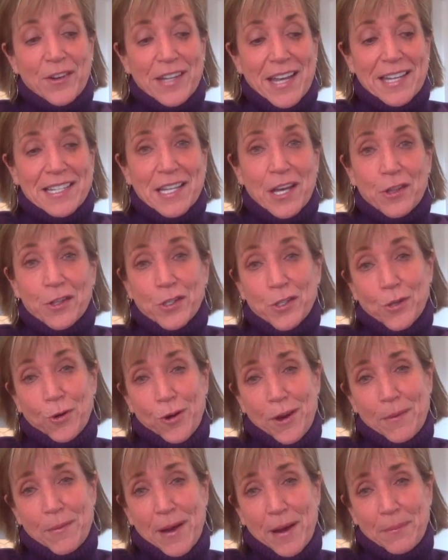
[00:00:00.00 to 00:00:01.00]
And I tell the
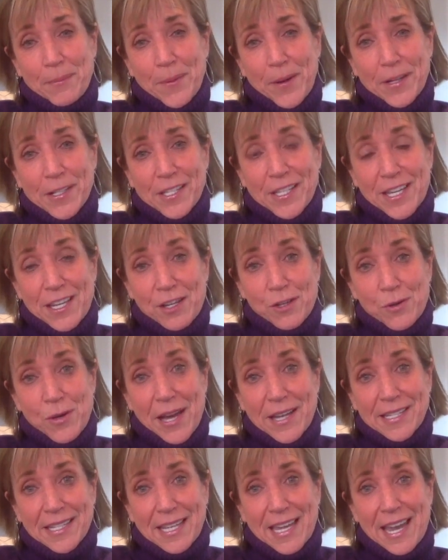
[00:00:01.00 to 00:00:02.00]
story about Bugsy, who
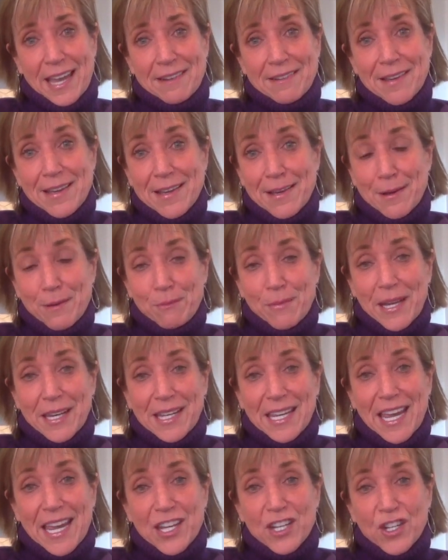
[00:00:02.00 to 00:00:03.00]
had to get
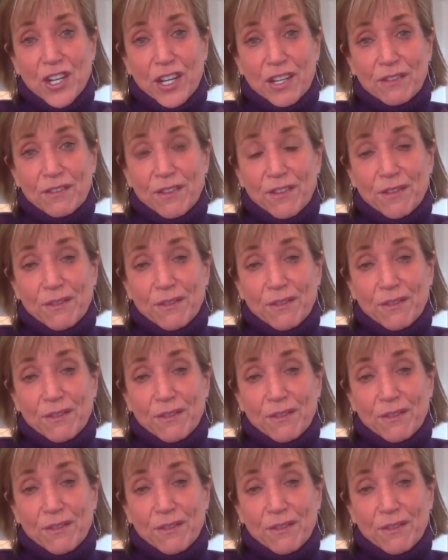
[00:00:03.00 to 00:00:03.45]
medication,